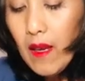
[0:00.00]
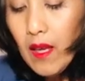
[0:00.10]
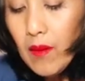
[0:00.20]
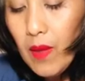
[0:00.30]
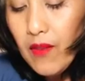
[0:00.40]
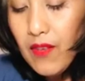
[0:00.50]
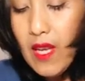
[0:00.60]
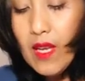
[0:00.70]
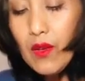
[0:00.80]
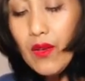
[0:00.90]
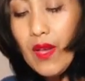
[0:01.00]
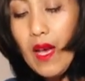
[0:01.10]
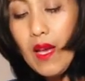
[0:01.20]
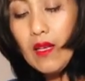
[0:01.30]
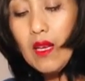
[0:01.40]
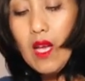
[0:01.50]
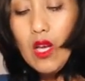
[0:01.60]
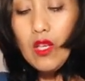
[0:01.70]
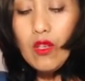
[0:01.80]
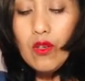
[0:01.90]
my video, that
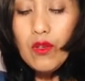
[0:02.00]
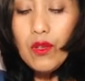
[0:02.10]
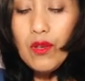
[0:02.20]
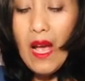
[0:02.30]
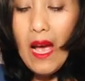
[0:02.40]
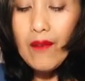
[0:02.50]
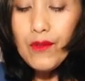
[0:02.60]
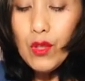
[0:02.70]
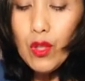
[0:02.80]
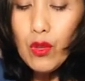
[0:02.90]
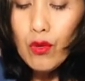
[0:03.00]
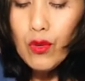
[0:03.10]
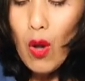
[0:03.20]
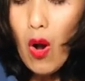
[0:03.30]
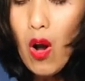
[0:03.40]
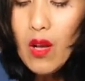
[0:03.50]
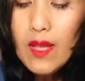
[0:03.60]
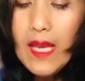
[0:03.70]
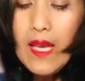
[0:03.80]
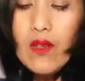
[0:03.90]
you don't have to use all
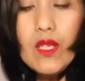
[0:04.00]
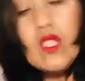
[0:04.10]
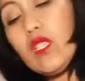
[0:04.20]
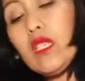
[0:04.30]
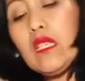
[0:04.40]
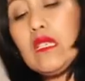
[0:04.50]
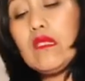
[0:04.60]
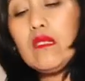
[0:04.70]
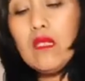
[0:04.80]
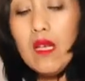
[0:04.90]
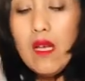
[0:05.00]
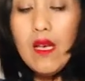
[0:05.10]
the ingredients